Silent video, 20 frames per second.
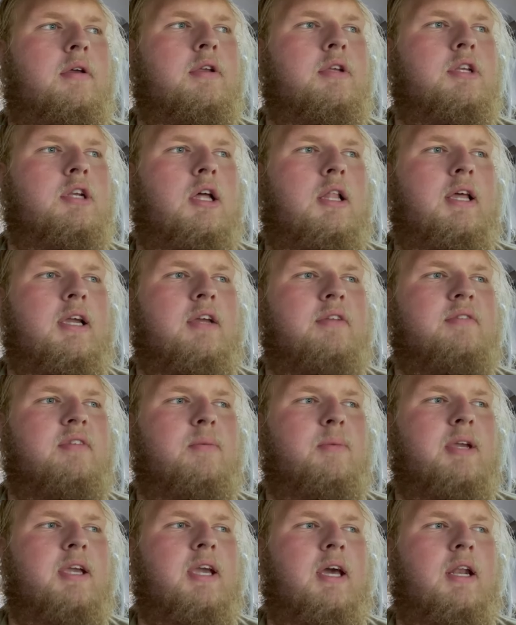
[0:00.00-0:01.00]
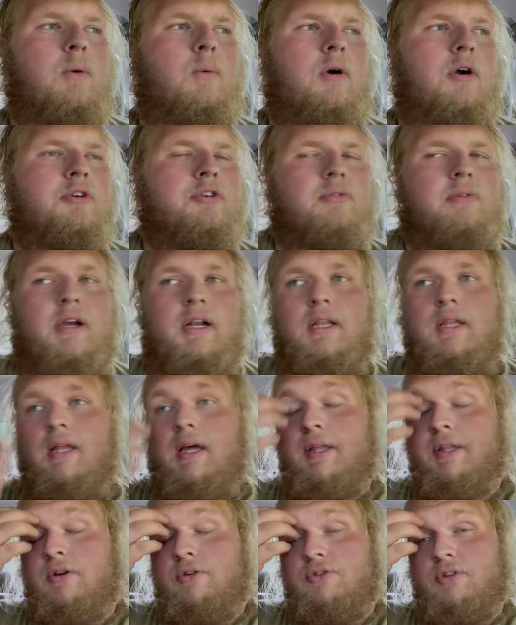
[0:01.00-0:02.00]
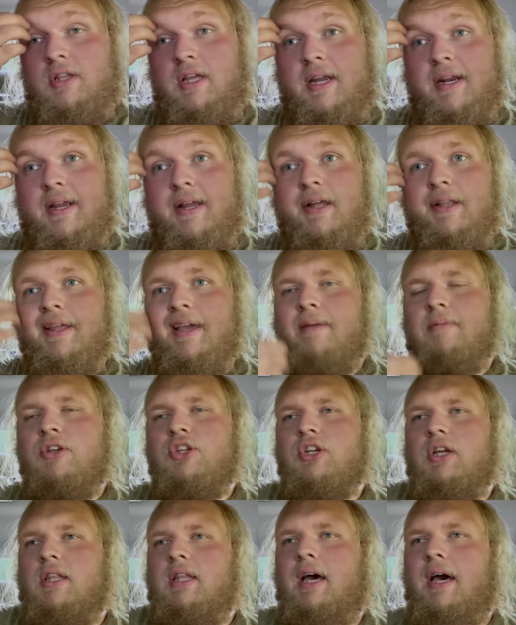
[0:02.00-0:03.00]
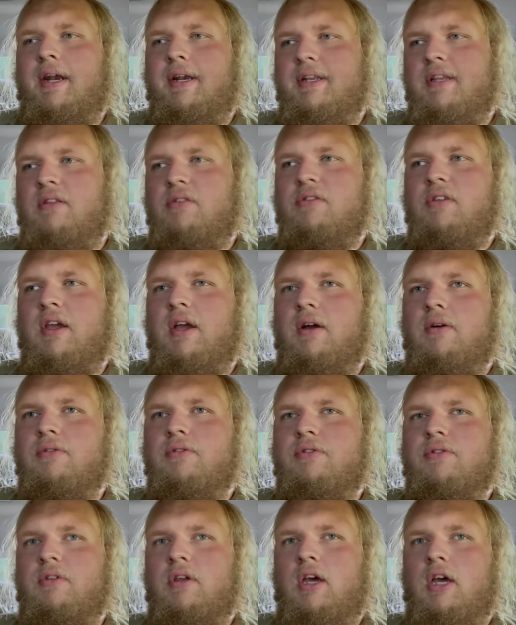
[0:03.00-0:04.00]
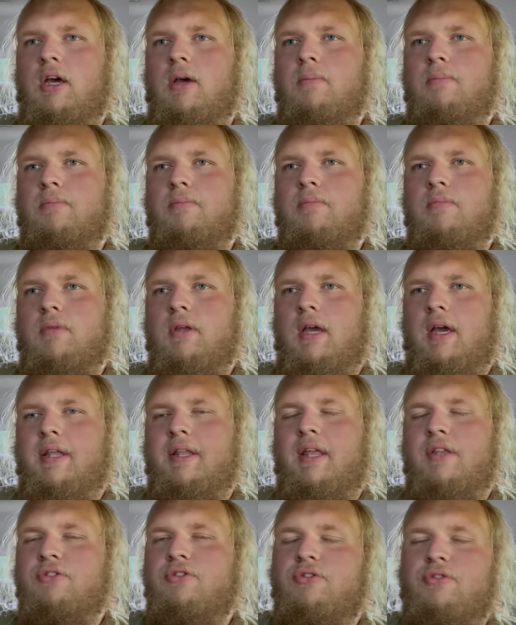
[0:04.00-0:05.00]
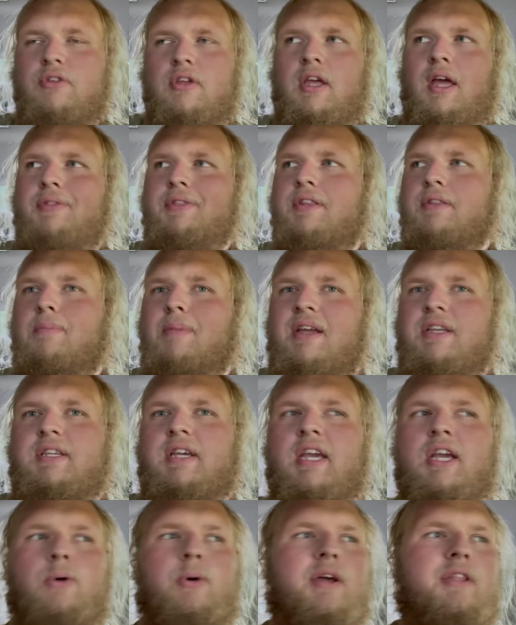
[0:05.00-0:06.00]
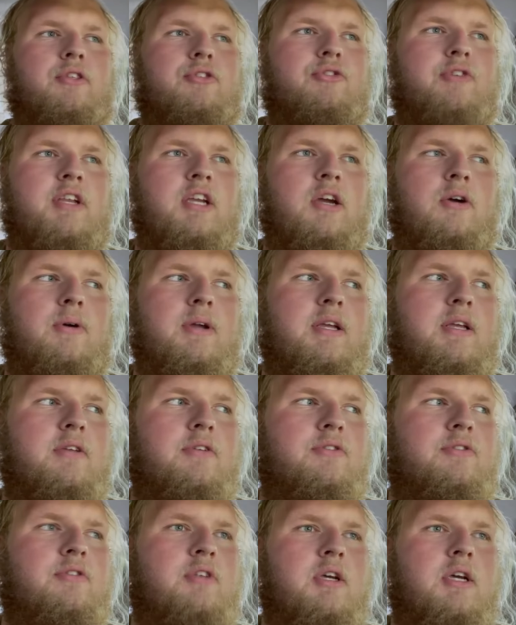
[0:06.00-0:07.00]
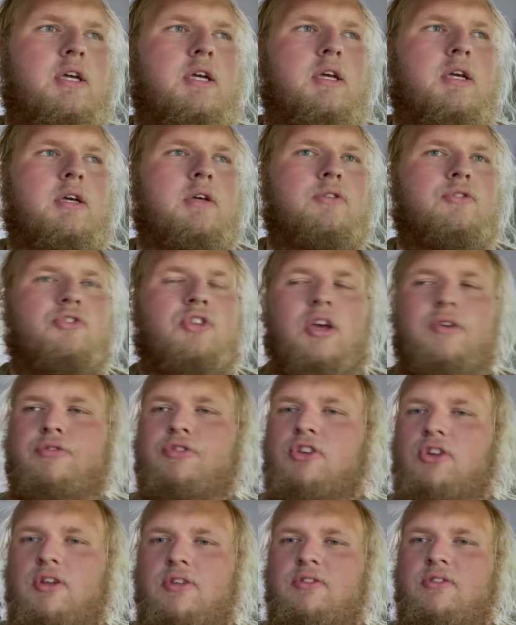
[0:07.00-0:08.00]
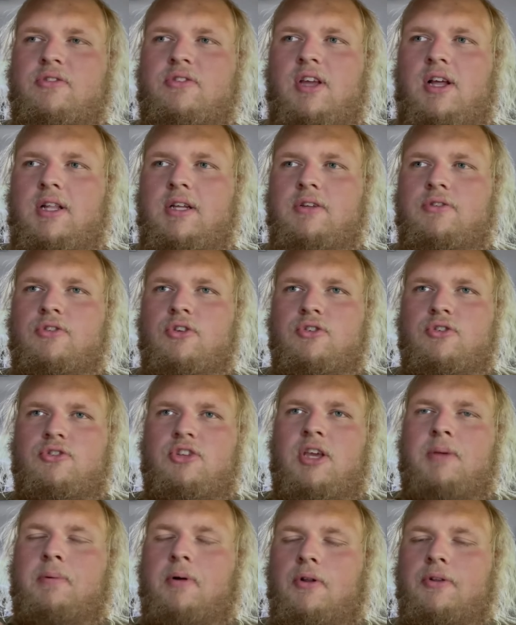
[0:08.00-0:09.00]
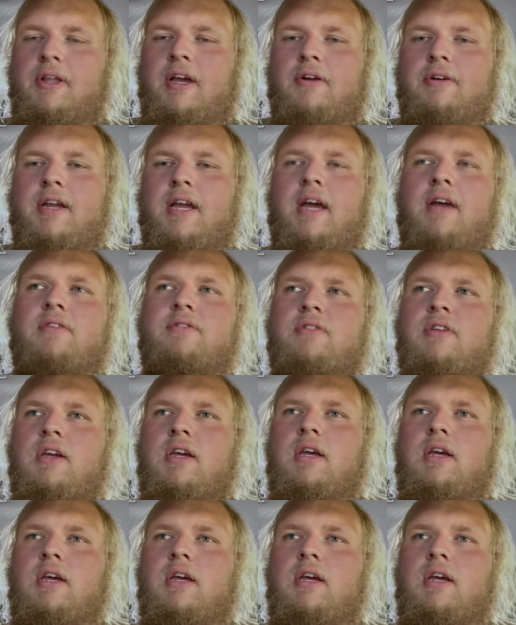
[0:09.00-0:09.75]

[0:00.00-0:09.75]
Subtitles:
You know, like I said, we kind of walked around a lot. There was a lot of hail damage, a lot of discounts. And that's, I think the main takeaway of this video is stuff still isn't selling. So just keep holding out, guys.